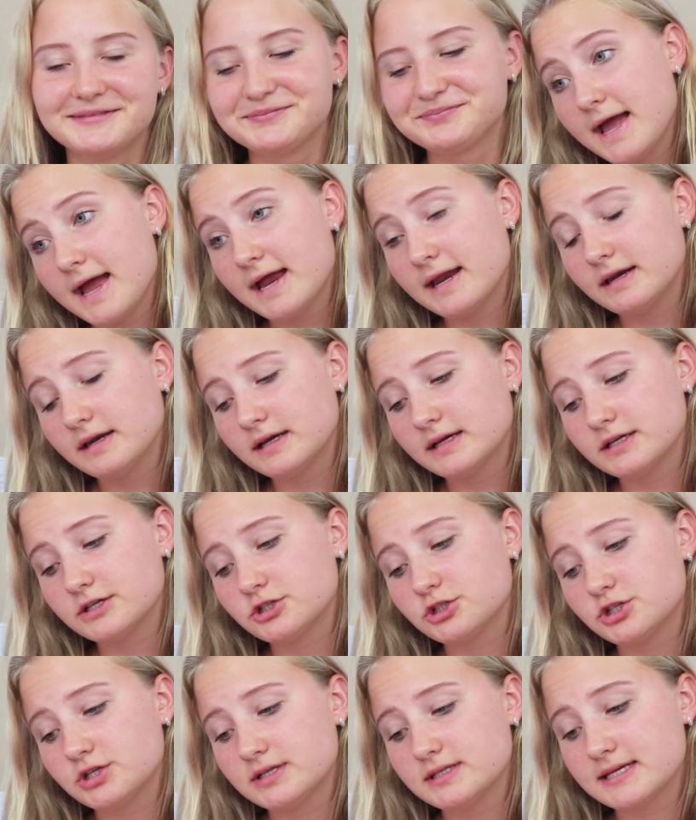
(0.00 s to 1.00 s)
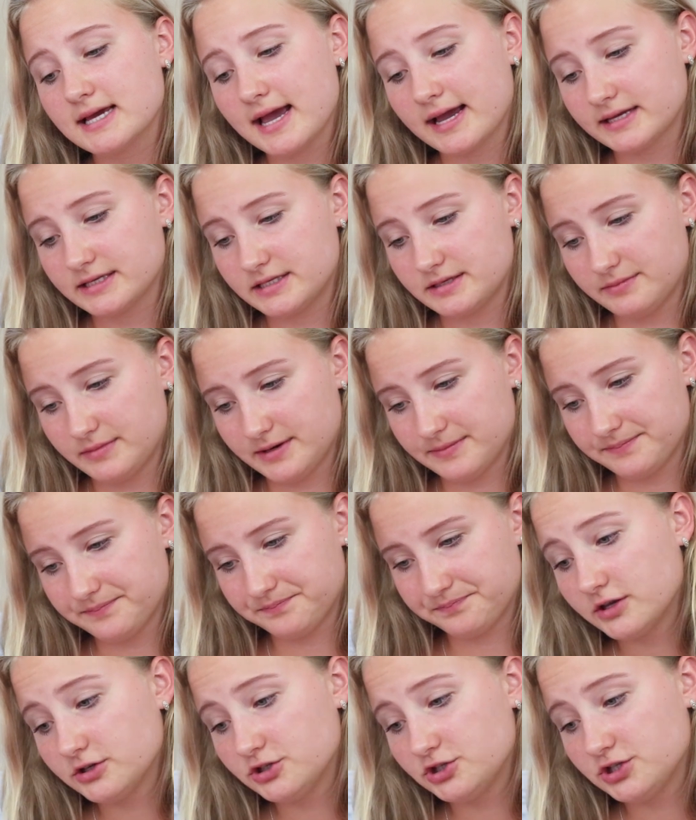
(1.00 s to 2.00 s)
Then she texts me
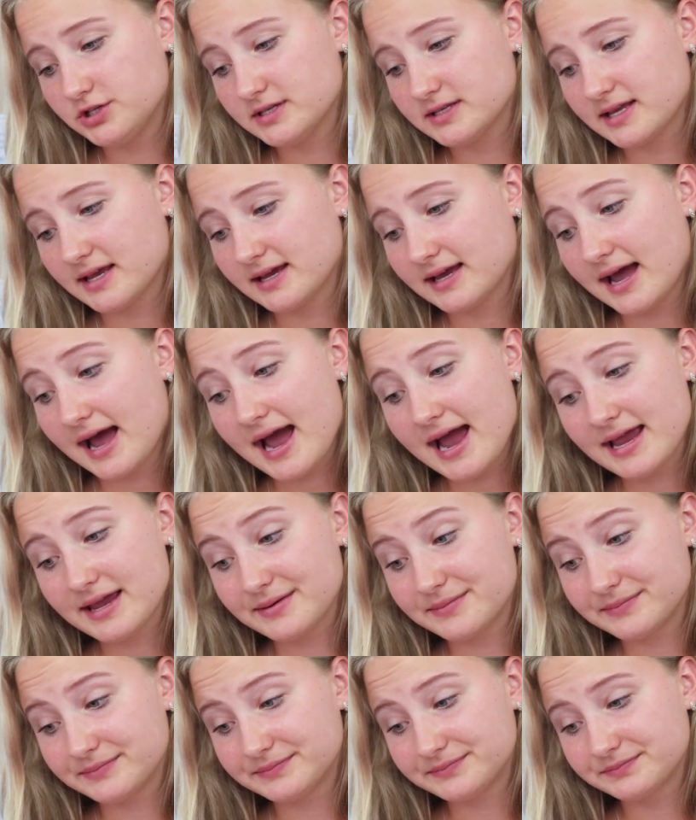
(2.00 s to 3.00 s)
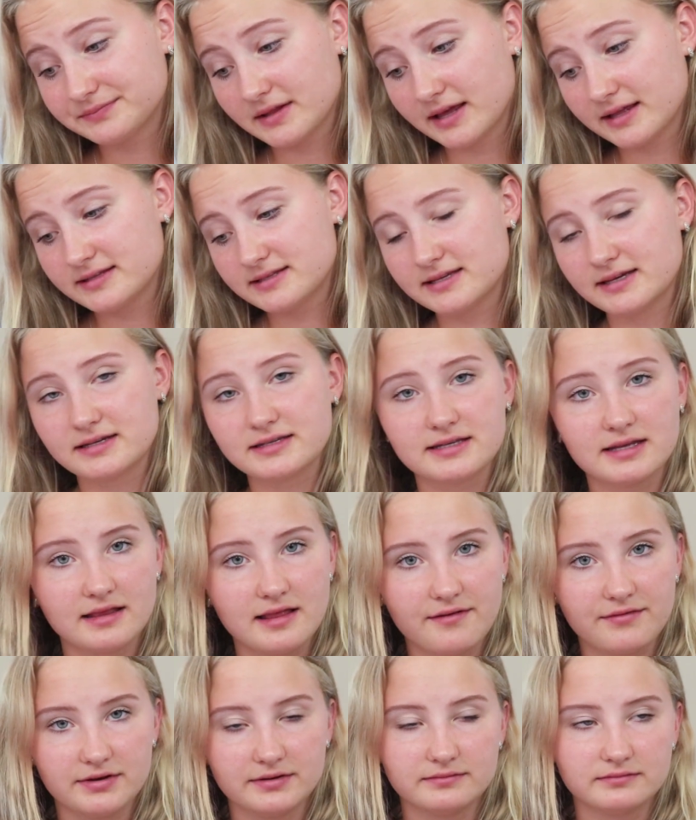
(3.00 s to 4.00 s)
and she's like, hi, at
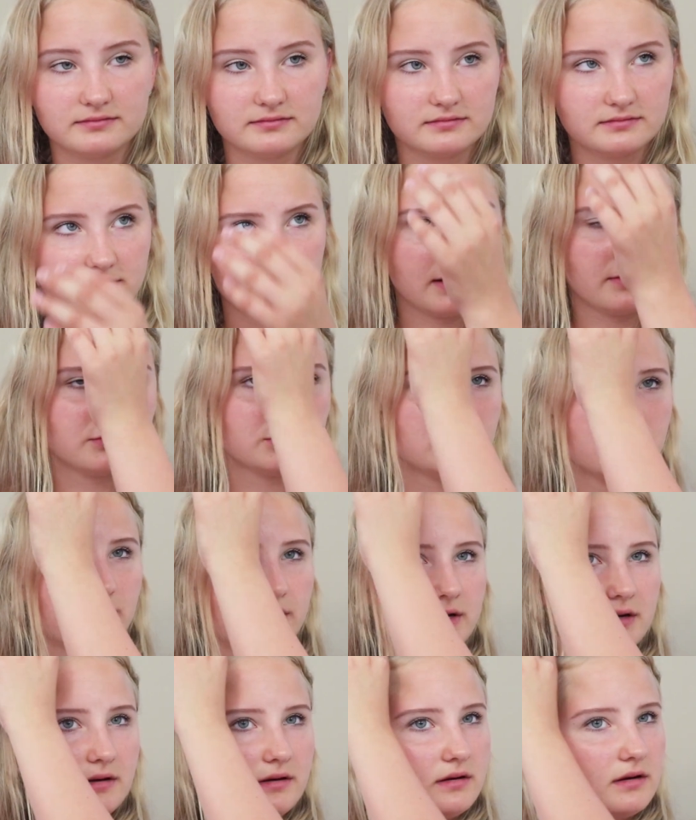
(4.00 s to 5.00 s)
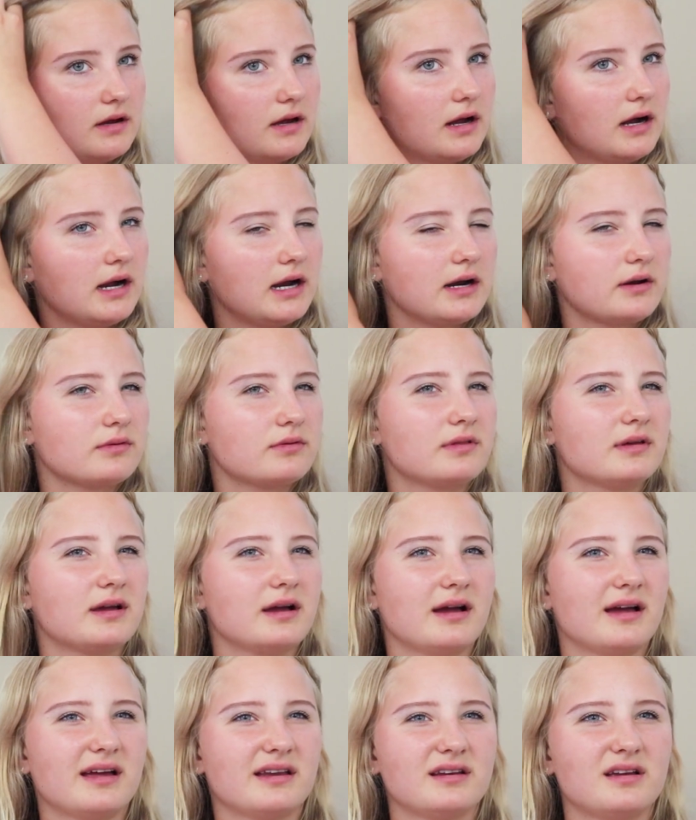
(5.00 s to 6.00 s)
6:11. That was when I don't think
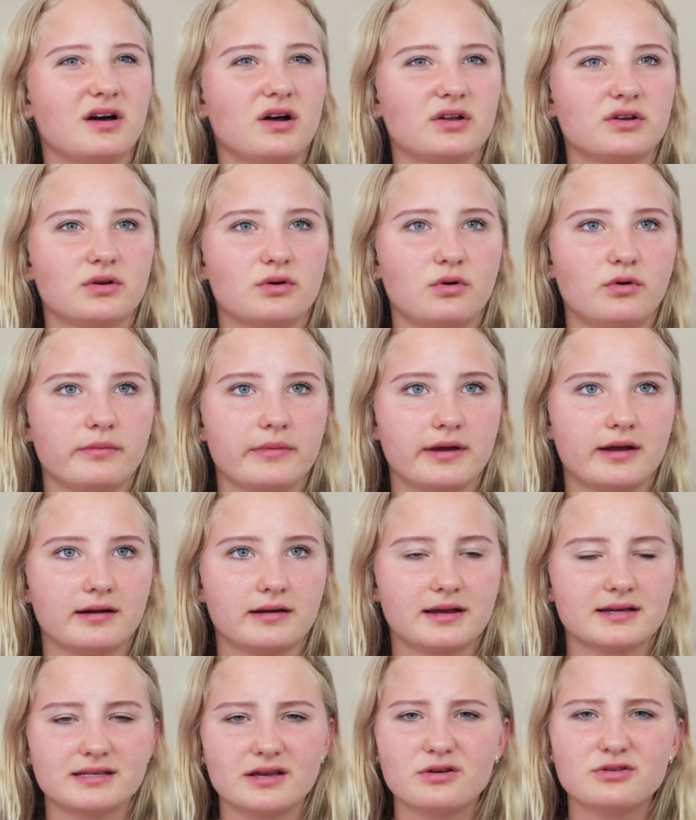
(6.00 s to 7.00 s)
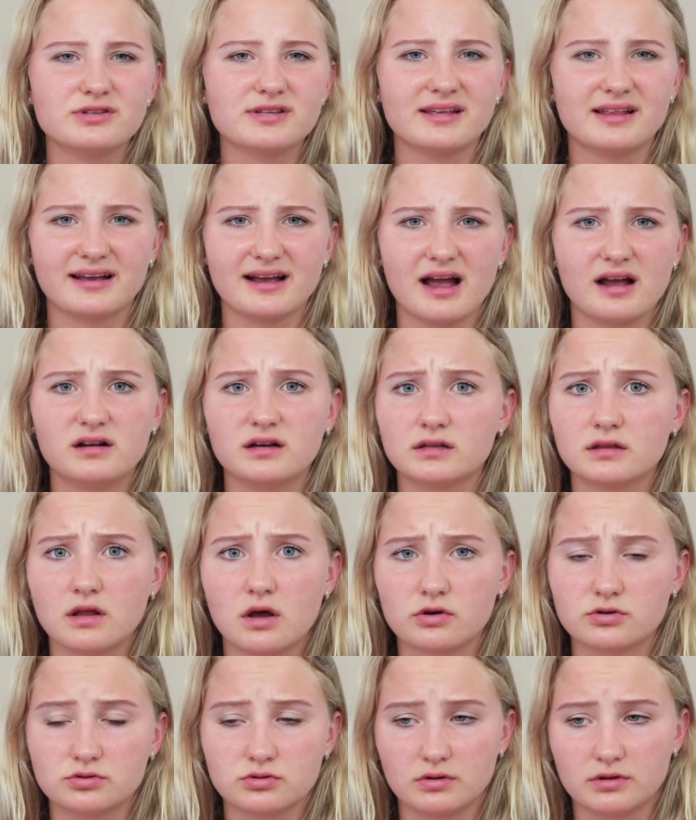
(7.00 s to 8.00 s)
I had gotten home yet because I don't say like I got
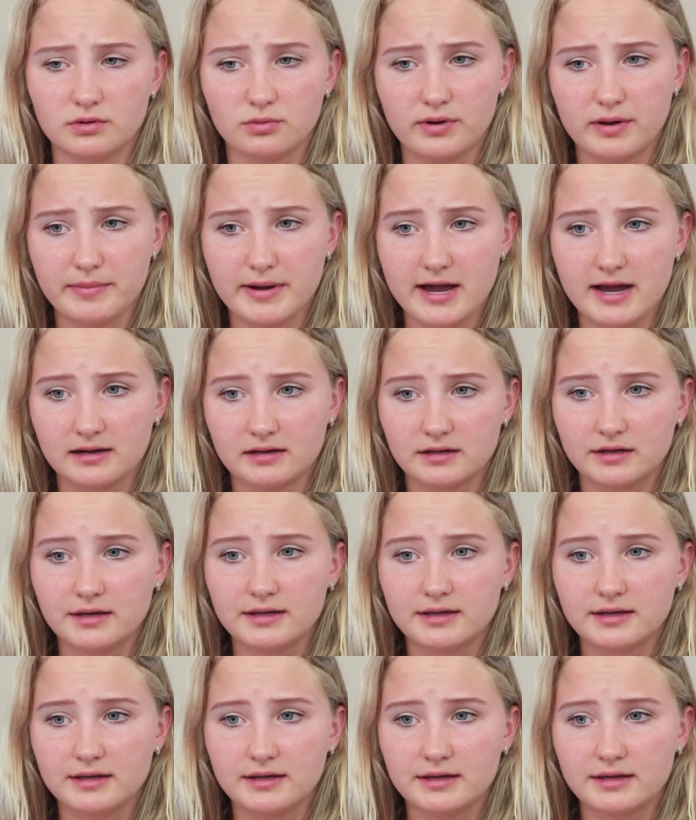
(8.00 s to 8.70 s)
lost on the way back.